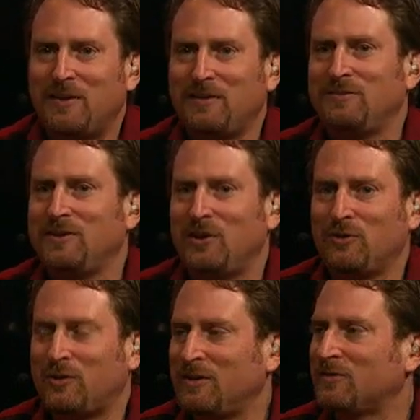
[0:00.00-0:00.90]
And then, you
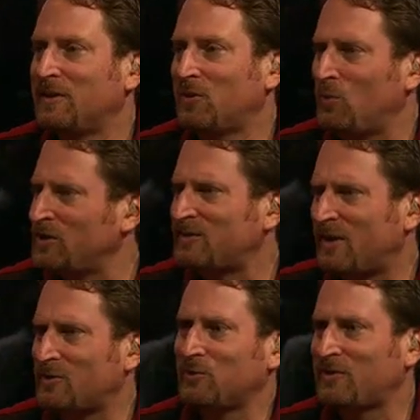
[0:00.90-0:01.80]
know, things like the Witch
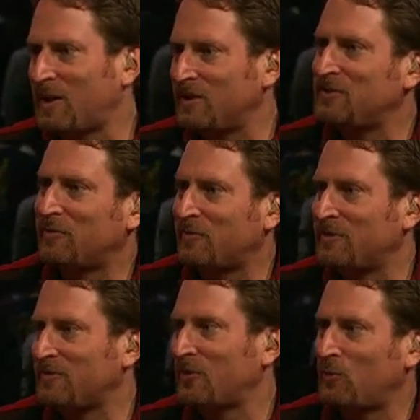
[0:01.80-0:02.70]
Doctor was kind of
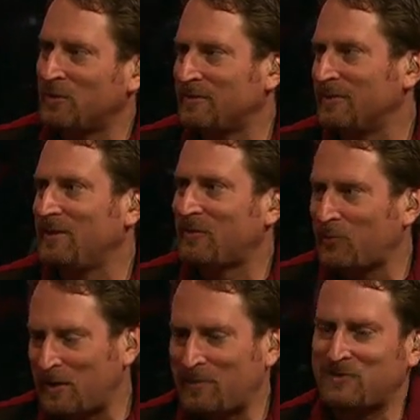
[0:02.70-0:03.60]
different. So it's
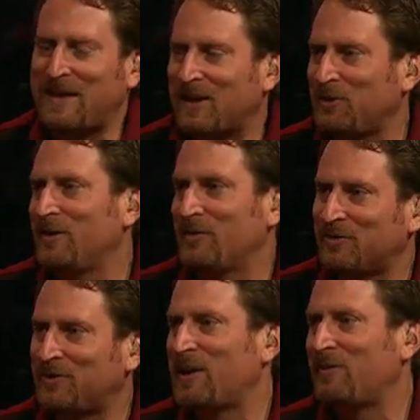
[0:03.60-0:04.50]
like we kept tackling
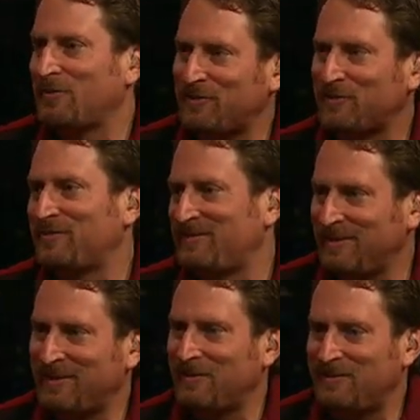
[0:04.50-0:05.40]
other stuff. It's just
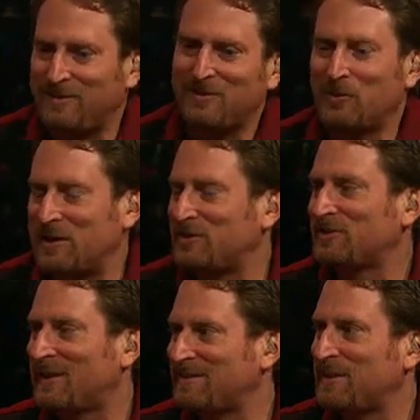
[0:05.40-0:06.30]
the
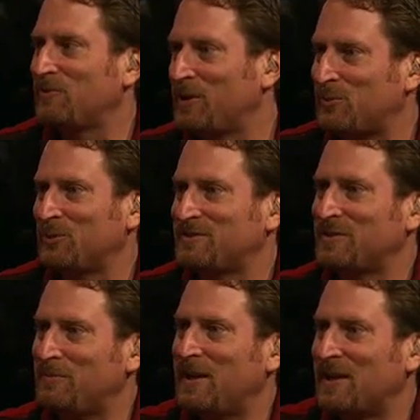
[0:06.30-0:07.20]
ranged class kept getting pushed
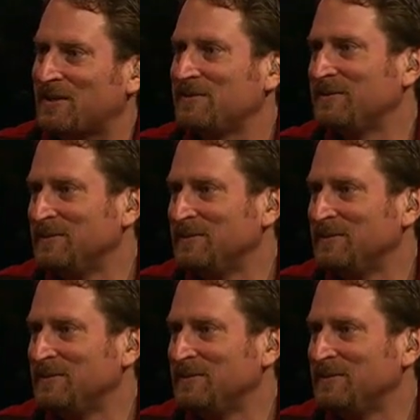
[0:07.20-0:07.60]
to the back.